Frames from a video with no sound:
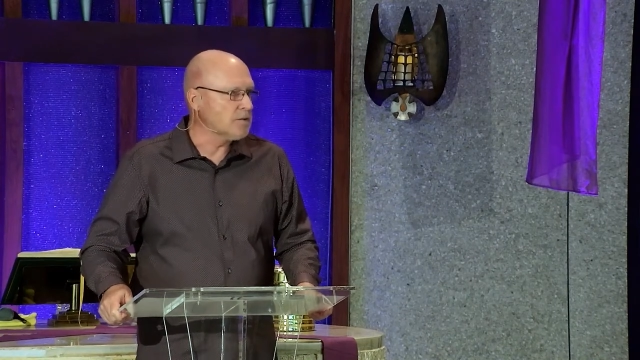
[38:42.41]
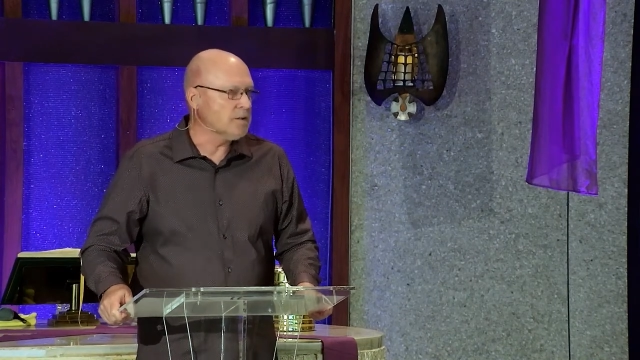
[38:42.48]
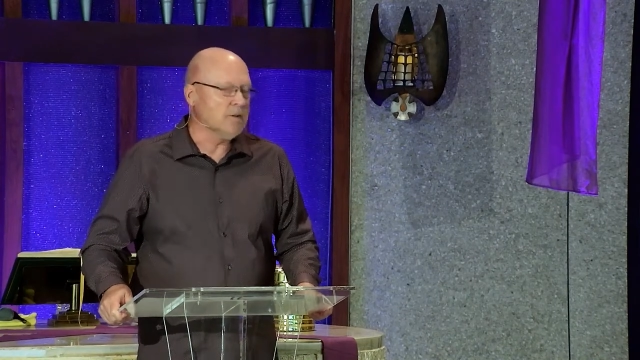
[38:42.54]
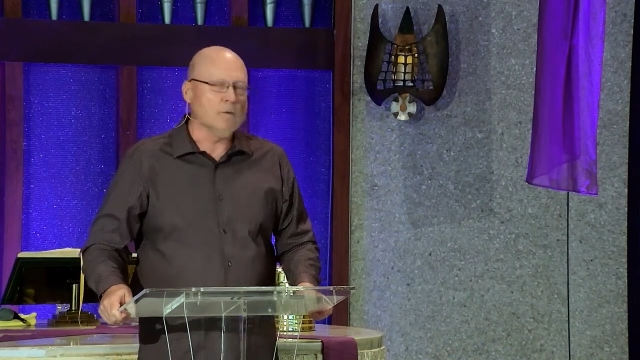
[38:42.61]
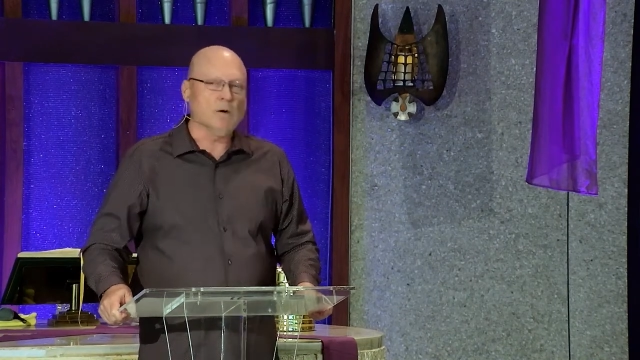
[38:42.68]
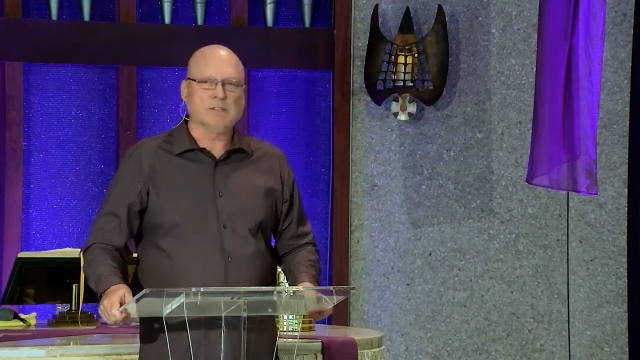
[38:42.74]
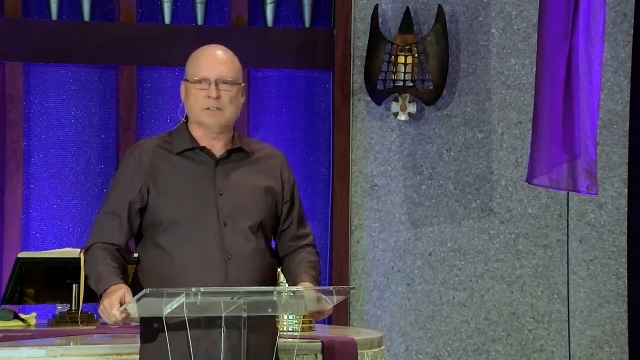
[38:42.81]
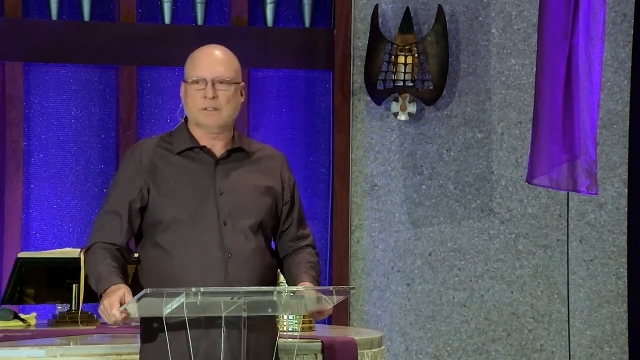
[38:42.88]
it
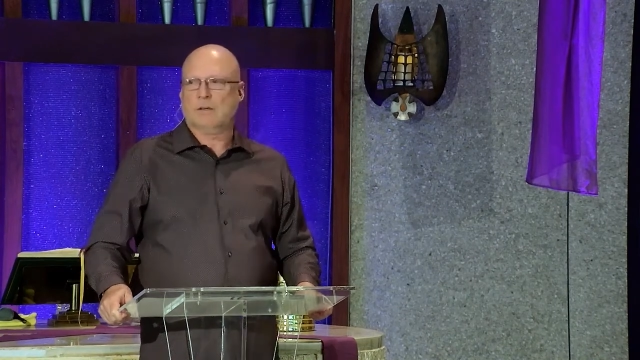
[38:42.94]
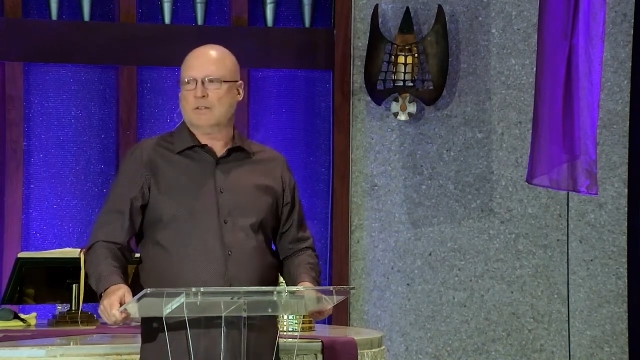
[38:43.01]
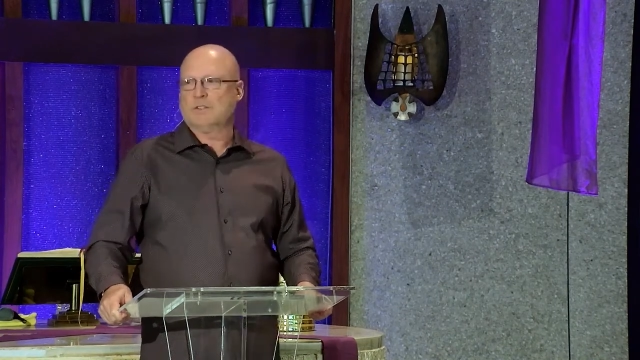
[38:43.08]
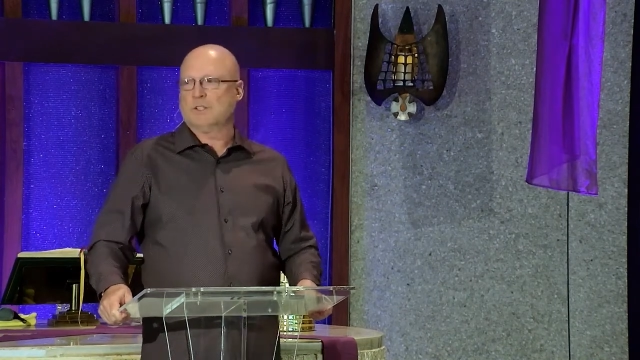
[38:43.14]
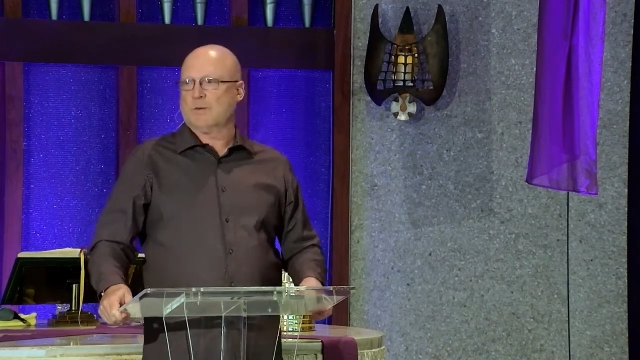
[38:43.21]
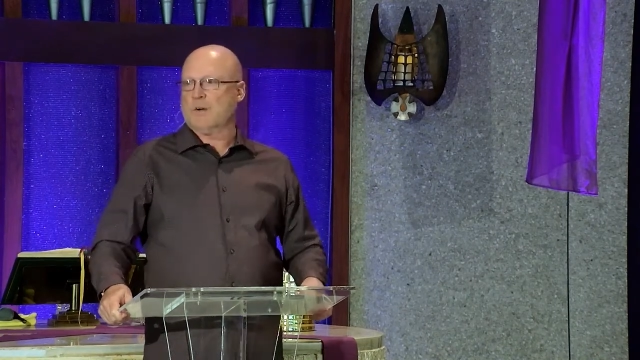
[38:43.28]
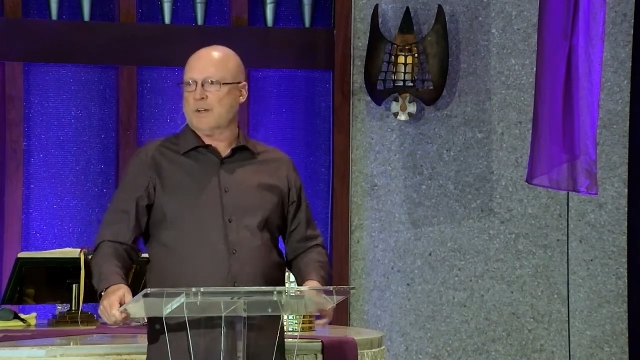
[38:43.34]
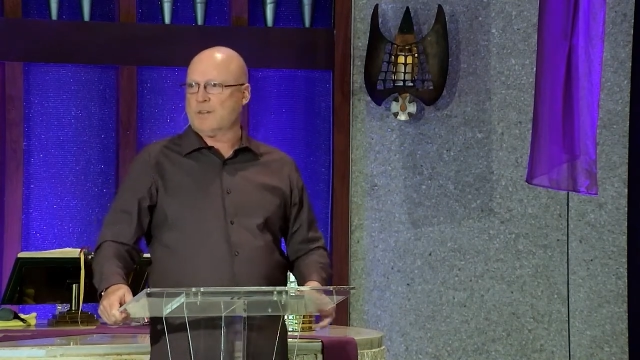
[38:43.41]
wasn't always a
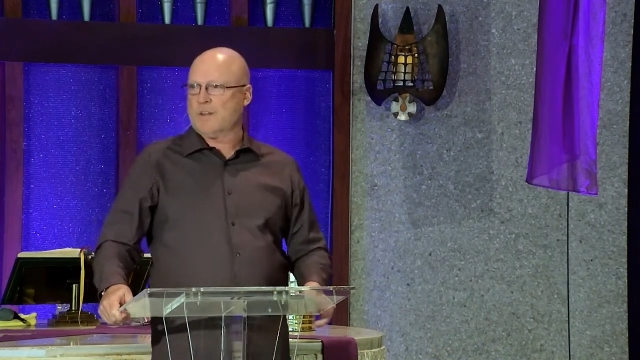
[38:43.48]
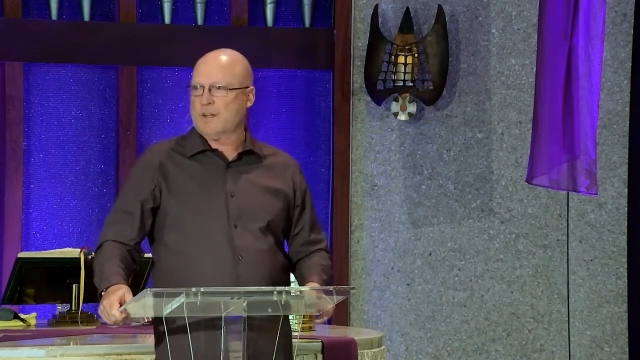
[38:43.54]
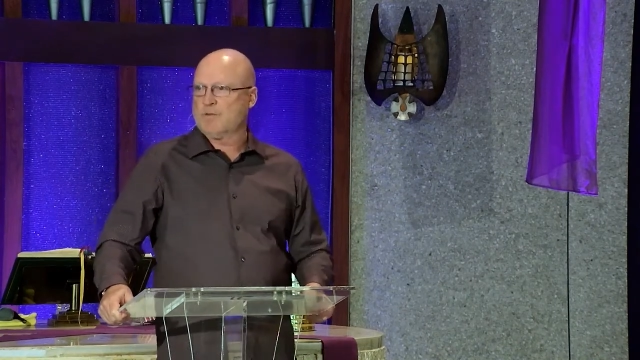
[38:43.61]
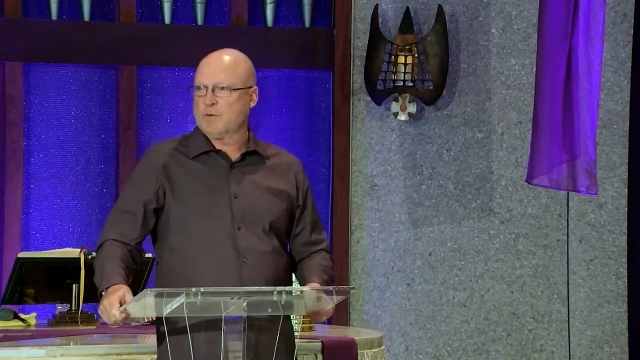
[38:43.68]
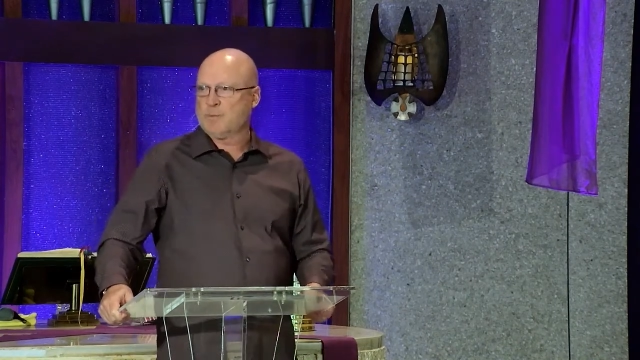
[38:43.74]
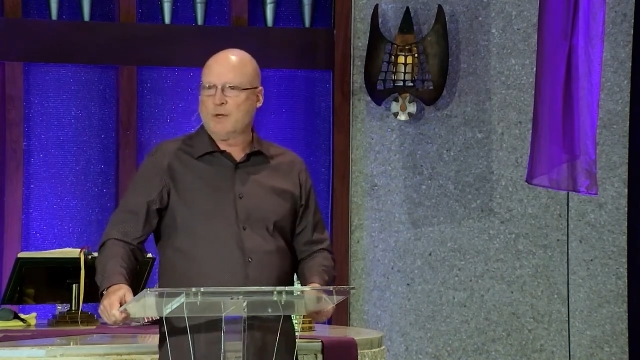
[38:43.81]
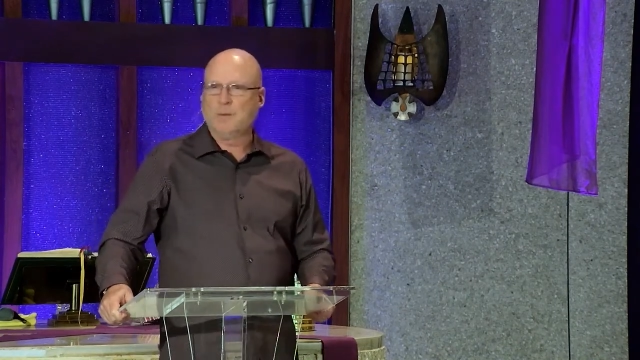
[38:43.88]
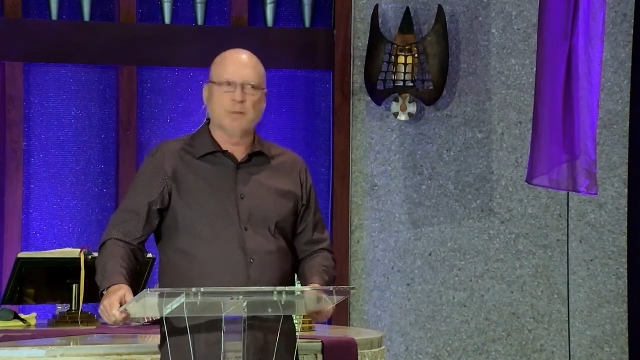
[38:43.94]
great thing
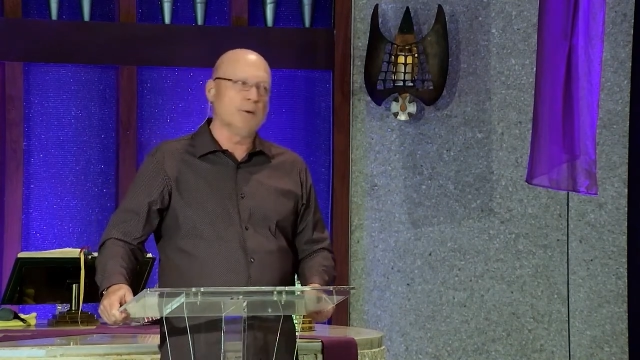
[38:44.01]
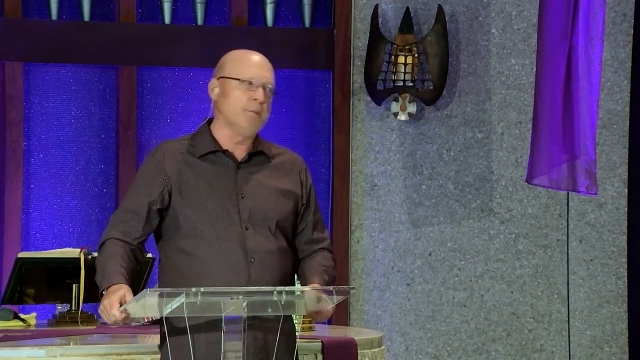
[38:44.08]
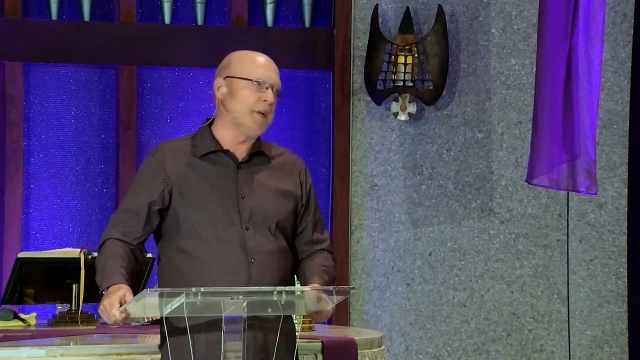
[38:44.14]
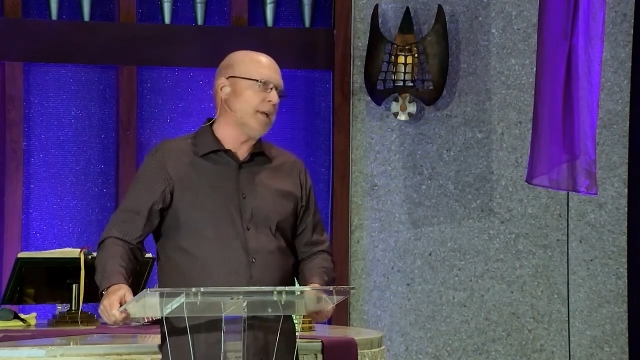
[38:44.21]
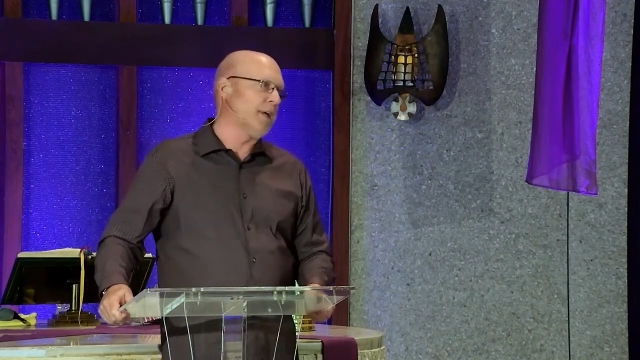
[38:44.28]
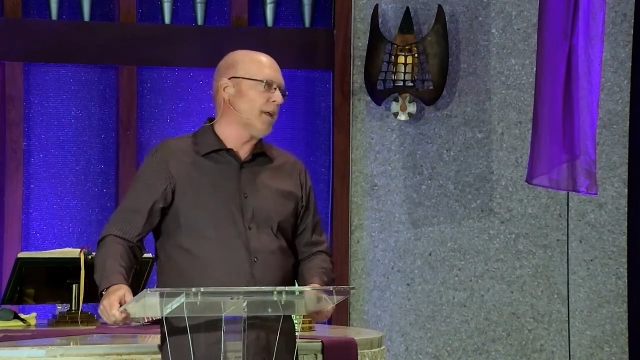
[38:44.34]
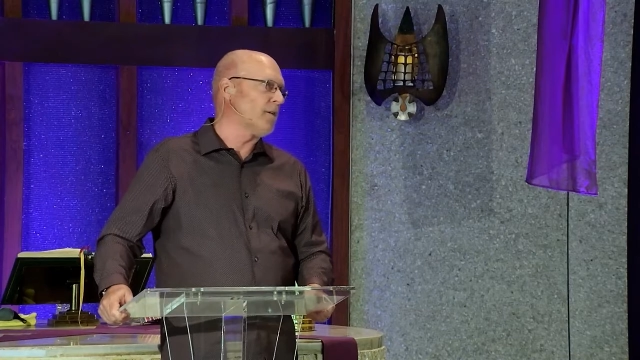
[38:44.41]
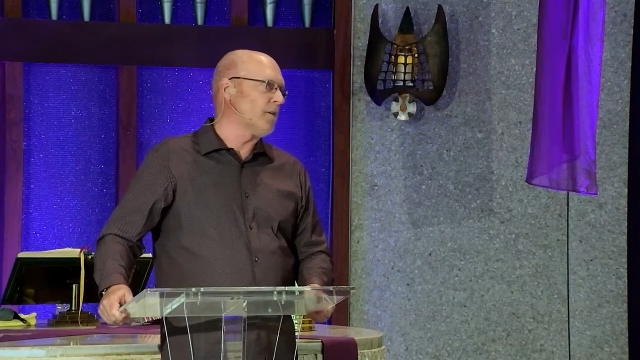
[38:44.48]
for people to be
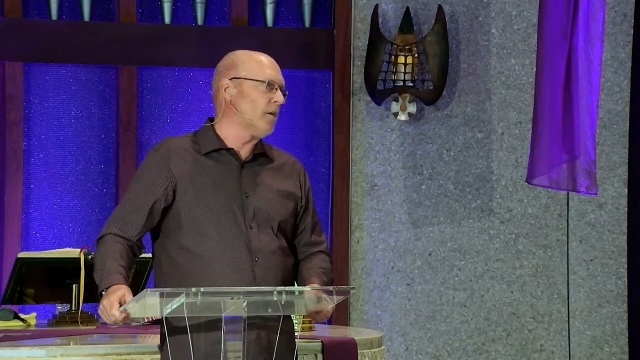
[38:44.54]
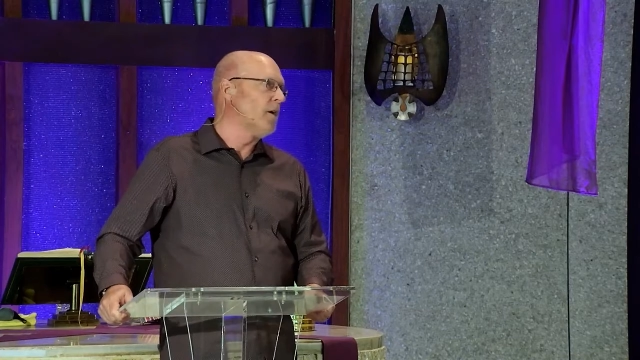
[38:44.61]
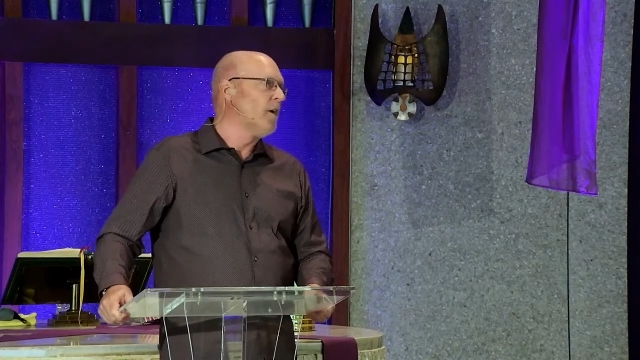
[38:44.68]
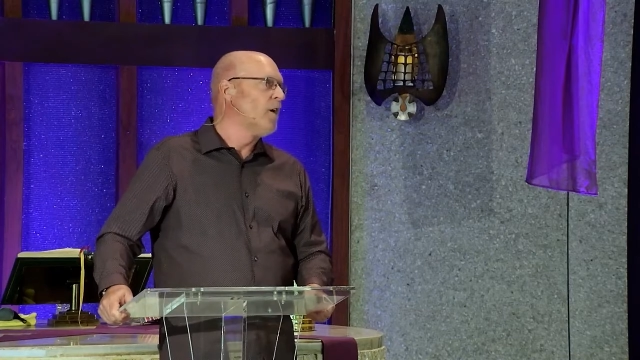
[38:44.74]
together,